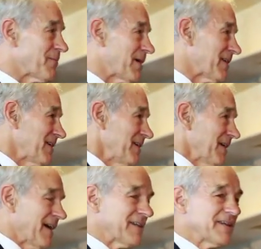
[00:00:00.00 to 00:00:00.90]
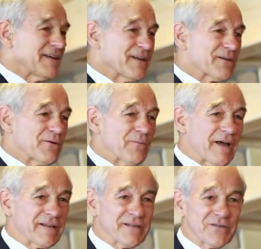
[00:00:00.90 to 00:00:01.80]
but I think in a group
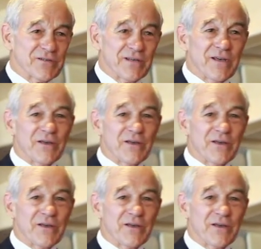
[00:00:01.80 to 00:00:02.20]
like this,